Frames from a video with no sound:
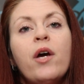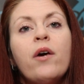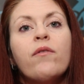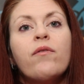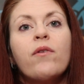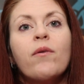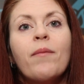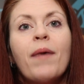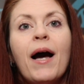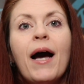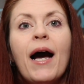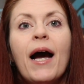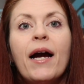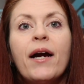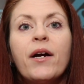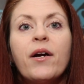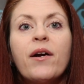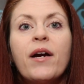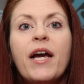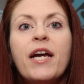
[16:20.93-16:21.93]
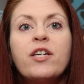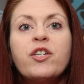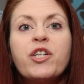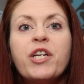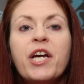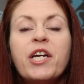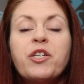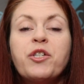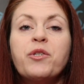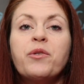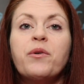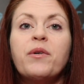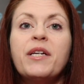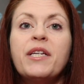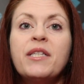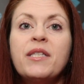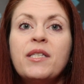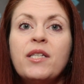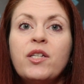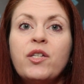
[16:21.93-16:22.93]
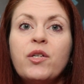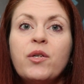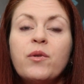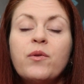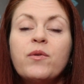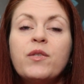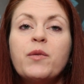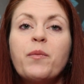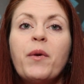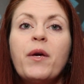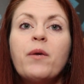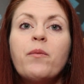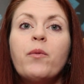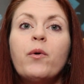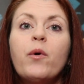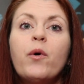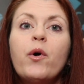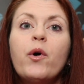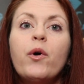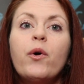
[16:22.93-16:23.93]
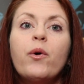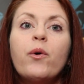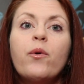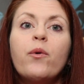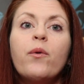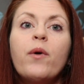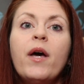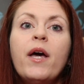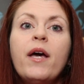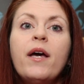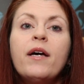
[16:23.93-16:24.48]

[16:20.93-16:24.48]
from higher educational institutes, people who